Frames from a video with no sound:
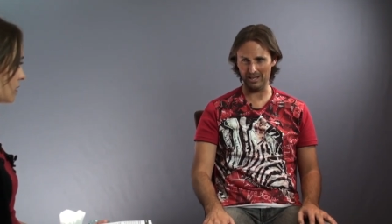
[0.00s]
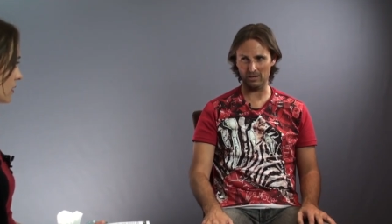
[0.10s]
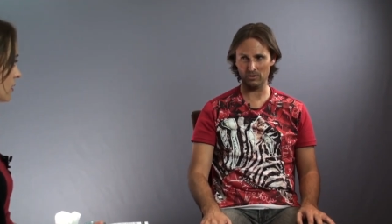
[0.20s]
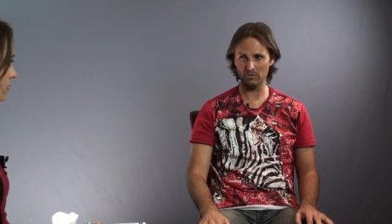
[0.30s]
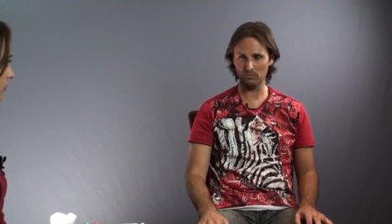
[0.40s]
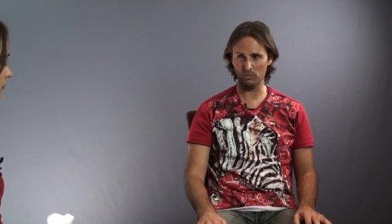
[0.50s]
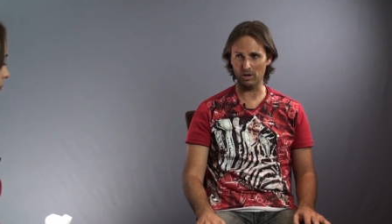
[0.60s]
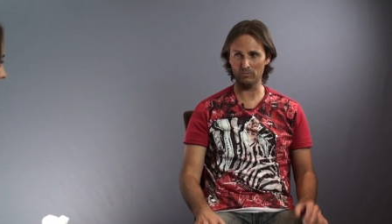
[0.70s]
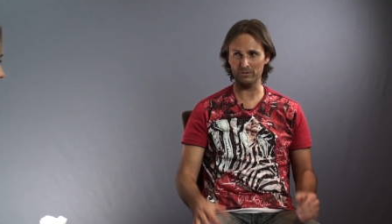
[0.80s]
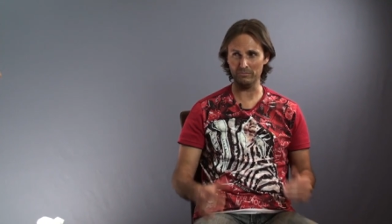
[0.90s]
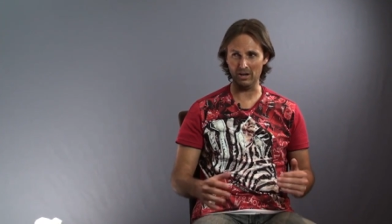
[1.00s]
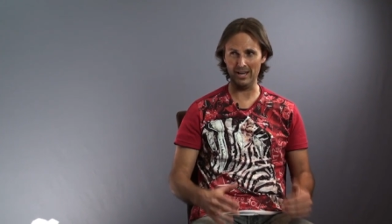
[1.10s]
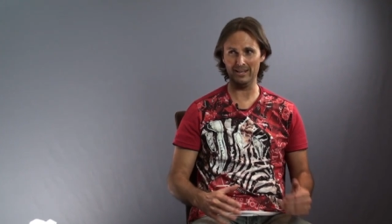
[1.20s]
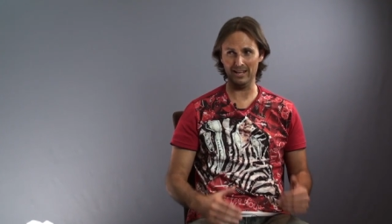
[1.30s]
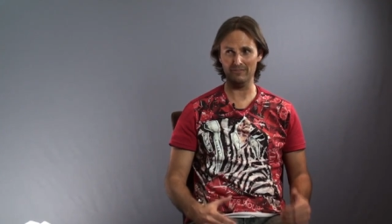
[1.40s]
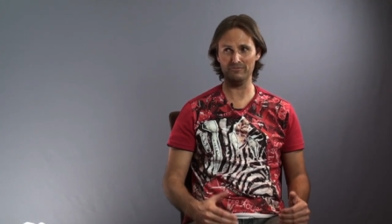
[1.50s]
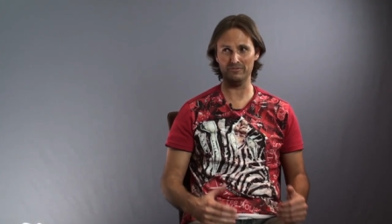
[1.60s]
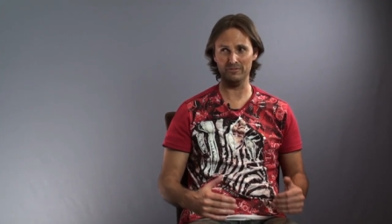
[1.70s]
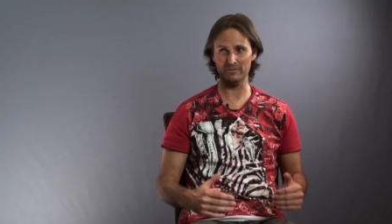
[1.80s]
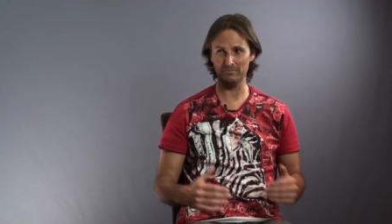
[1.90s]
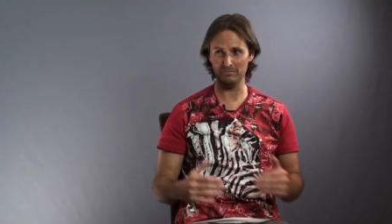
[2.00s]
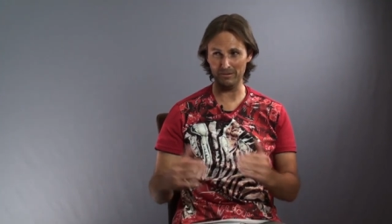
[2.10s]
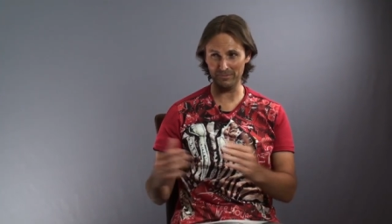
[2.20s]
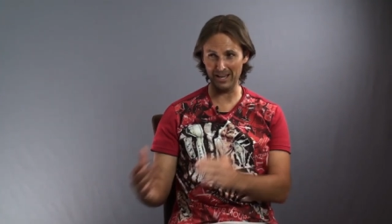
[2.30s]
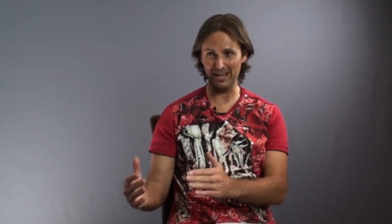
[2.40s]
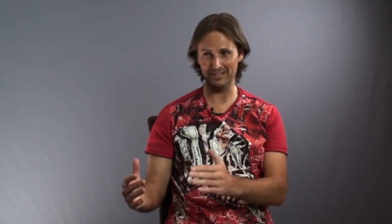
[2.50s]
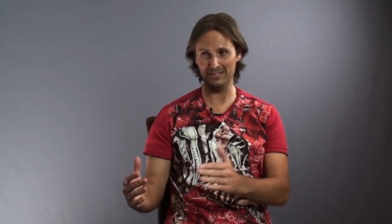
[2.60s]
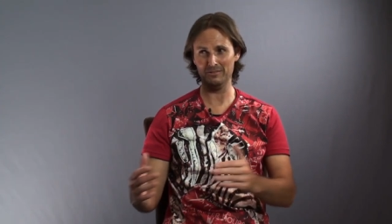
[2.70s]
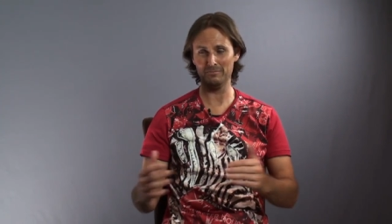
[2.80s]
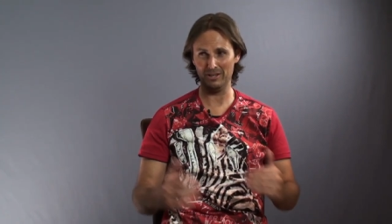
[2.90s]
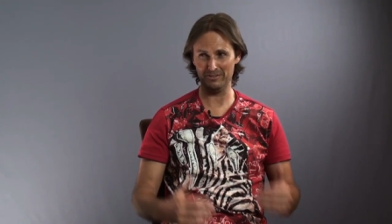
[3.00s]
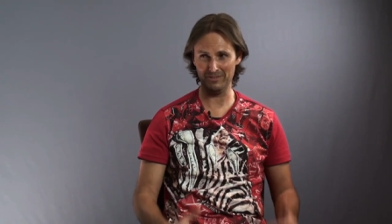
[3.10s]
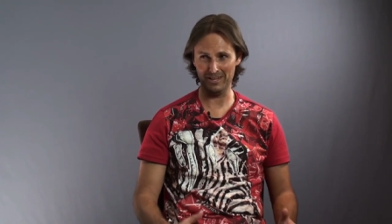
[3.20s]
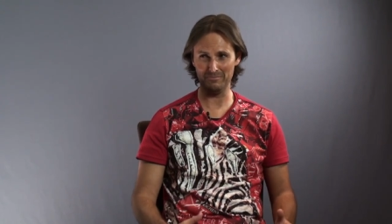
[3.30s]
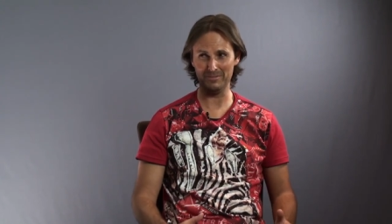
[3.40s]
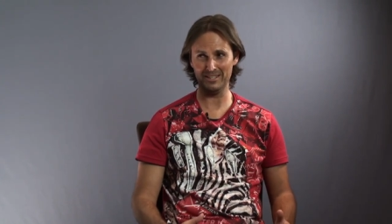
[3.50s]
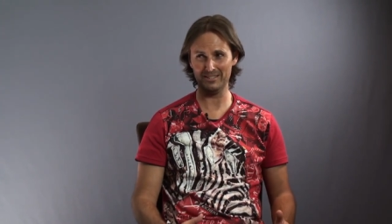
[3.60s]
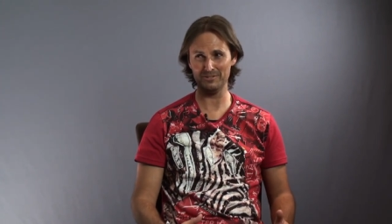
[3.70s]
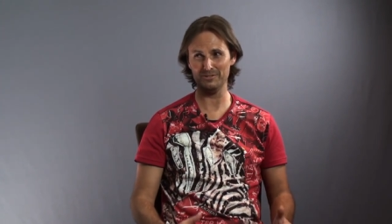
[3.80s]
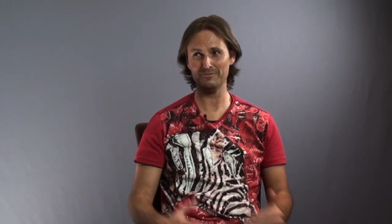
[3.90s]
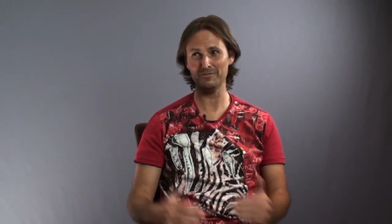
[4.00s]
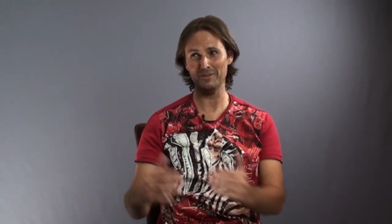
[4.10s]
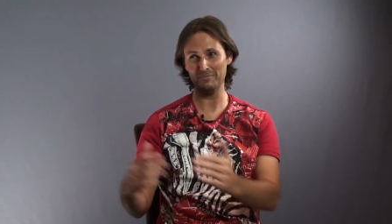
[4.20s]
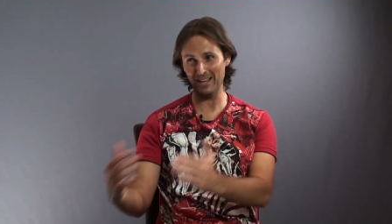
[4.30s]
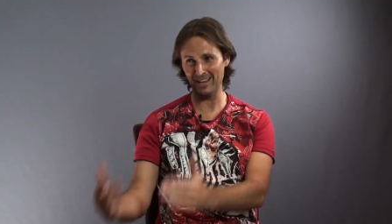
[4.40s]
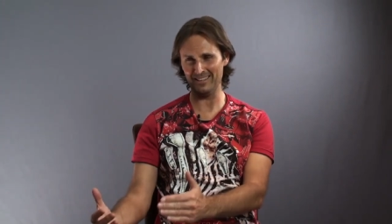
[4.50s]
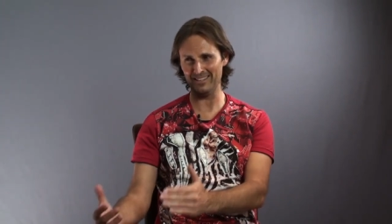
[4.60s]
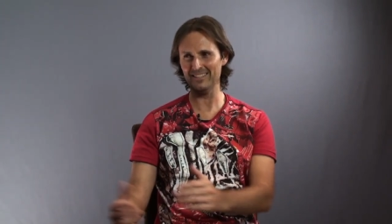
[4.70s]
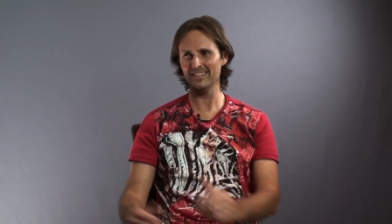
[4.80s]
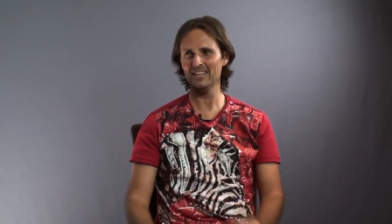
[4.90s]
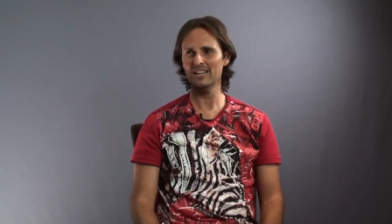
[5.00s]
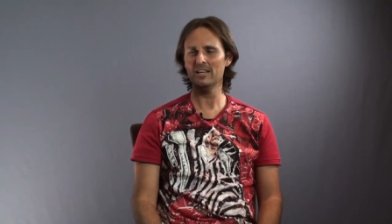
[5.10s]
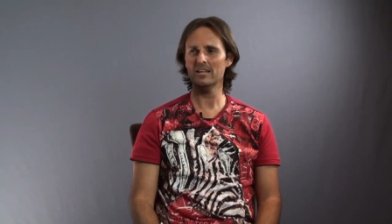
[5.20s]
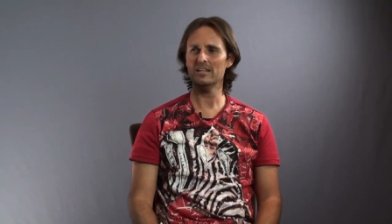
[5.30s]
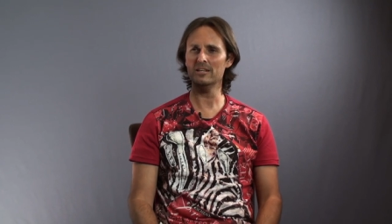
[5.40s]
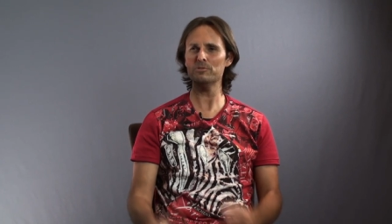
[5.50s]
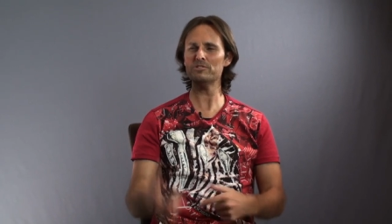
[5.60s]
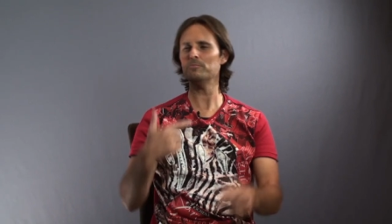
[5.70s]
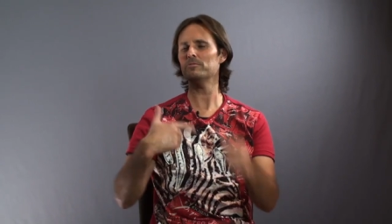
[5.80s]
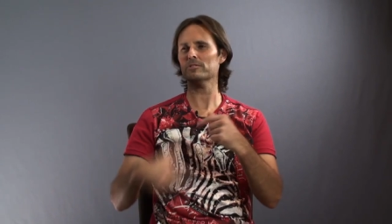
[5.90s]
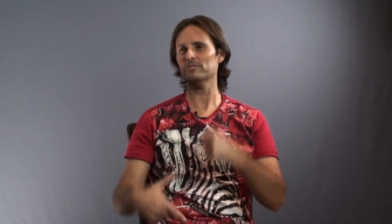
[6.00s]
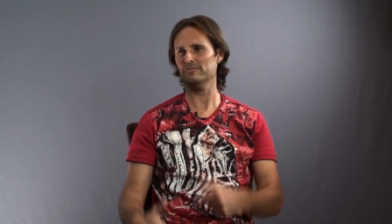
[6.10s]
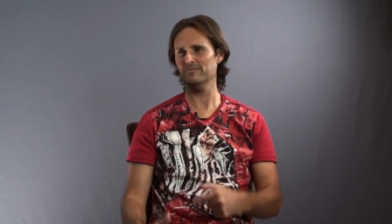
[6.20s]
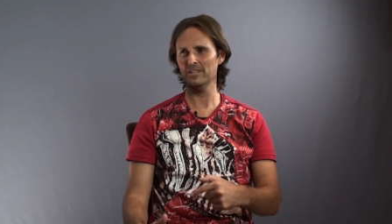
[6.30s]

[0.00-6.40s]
about what would my love for my partner motivate me to do for my partner mm -hmm. in reciprocal.